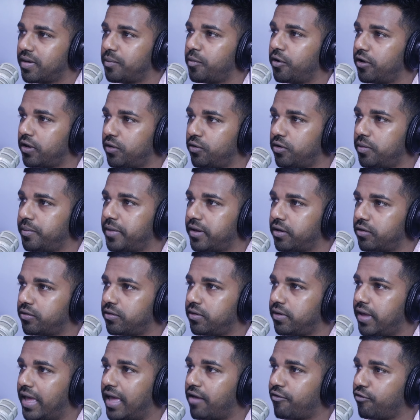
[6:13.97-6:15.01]
a Bollywood
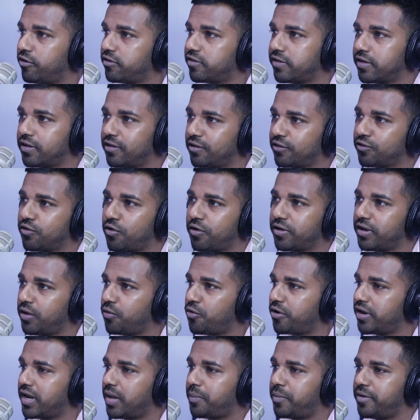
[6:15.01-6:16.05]
melody. Every single song, they
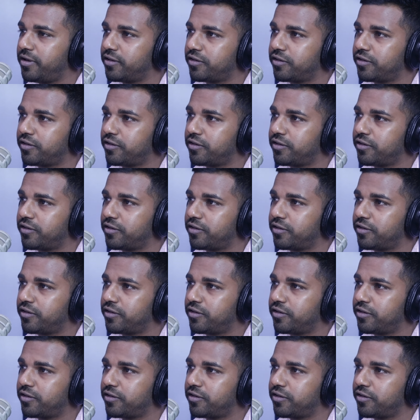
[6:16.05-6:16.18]
won that.